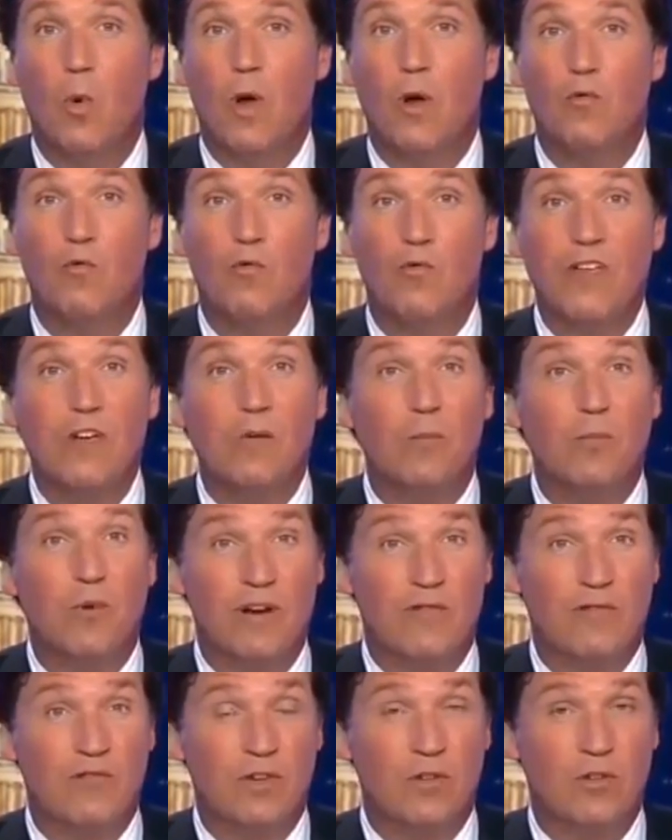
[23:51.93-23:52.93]
what real
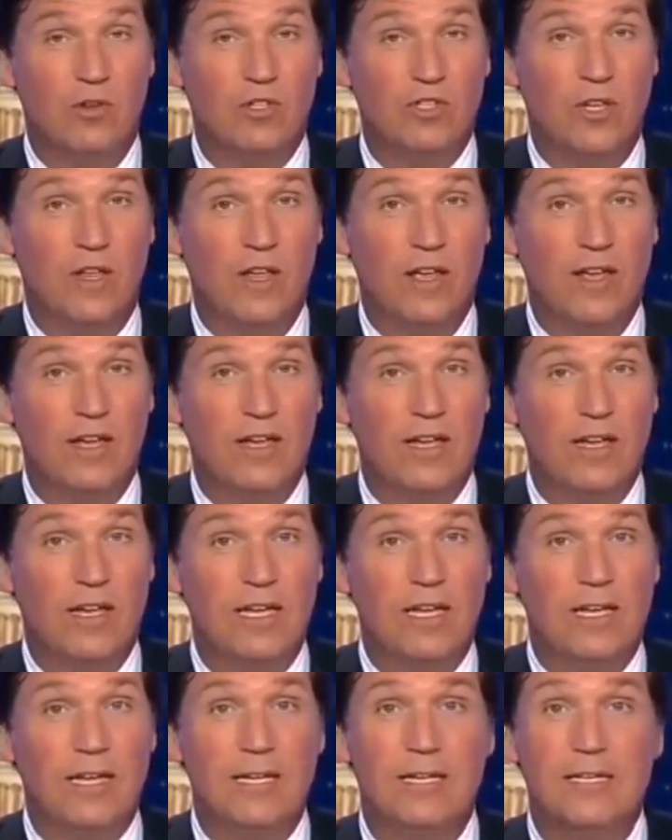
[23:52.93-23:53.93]
bravery looks like
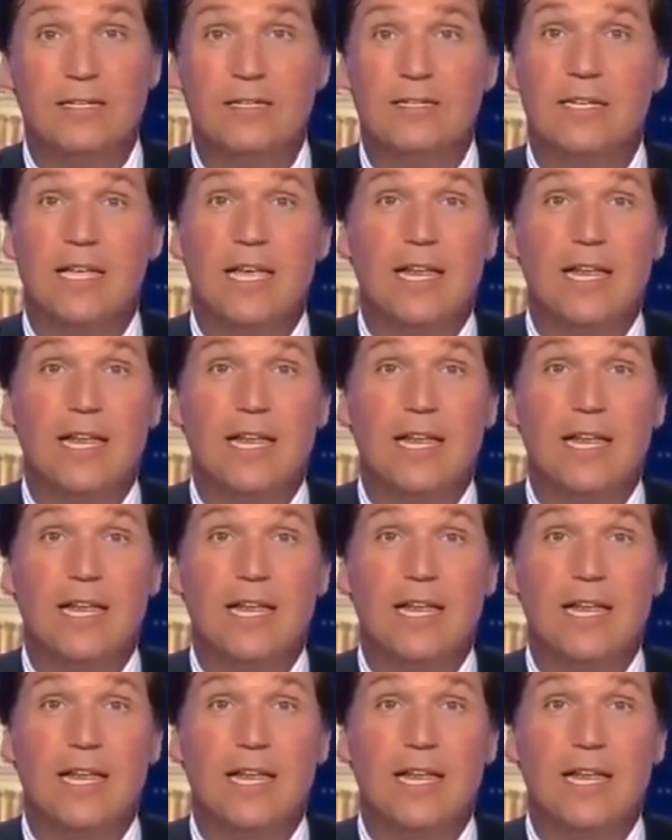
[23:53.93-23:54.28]
is